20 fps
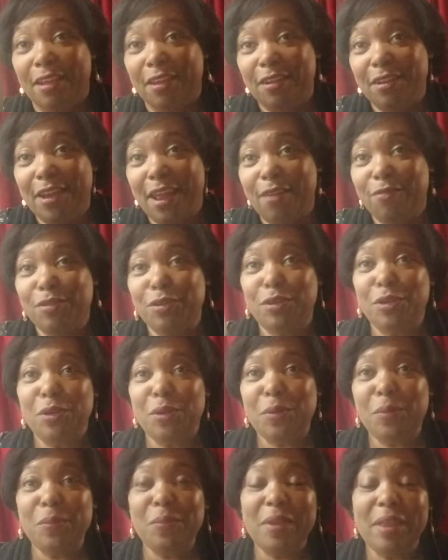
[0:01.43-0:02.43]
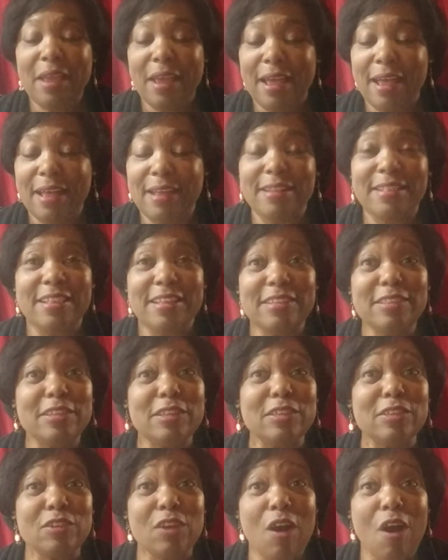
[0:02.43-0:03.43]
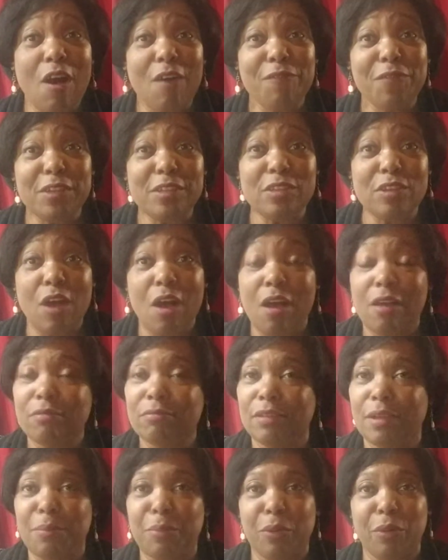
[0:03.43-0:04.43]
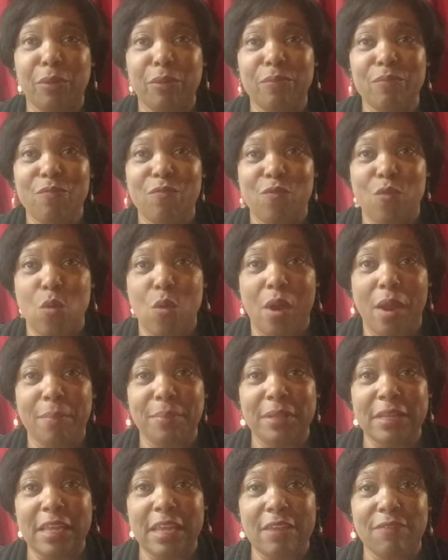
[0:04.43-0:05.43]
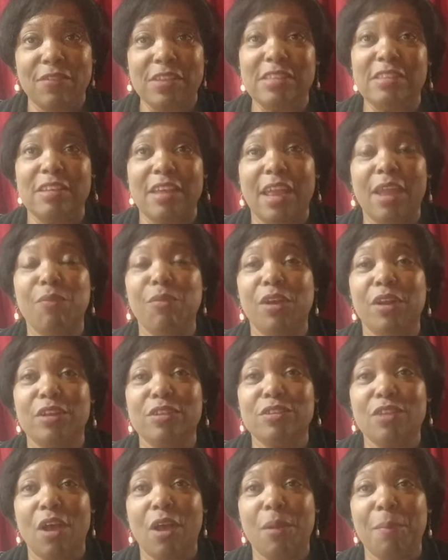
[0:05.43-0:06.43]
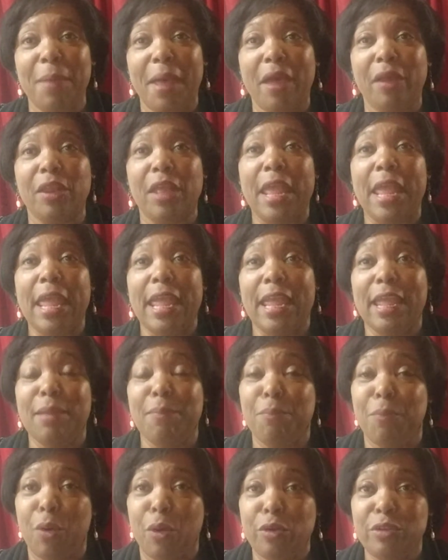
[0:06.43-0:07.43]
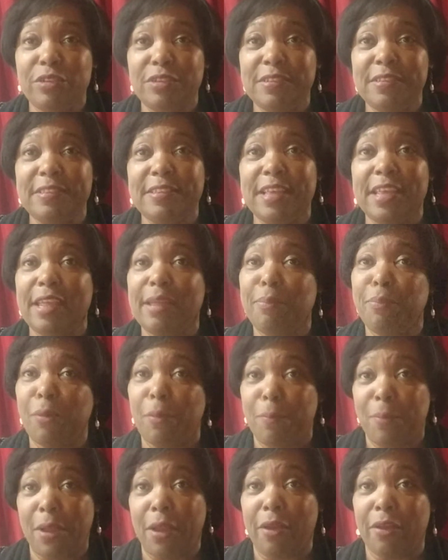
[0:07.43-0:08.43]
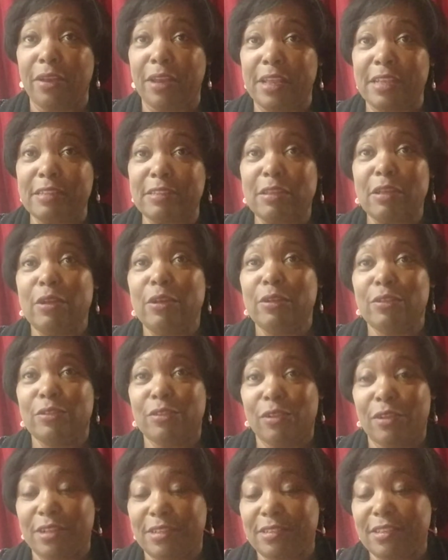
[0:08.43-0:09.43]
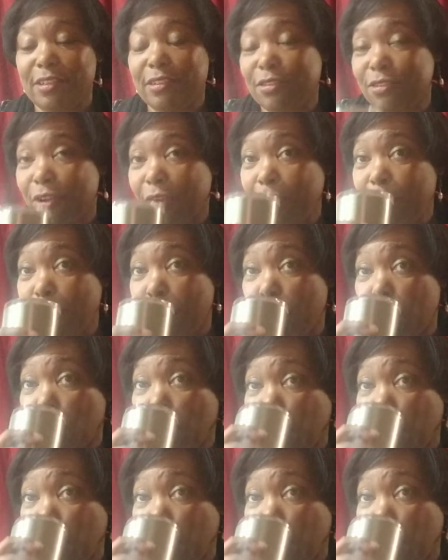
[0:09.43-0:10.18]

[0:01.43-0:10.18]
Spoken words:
Good afternoon. This is Coffee Talk number 4, I believe, and today we're going to talk about emergency preparedness. So let's get started.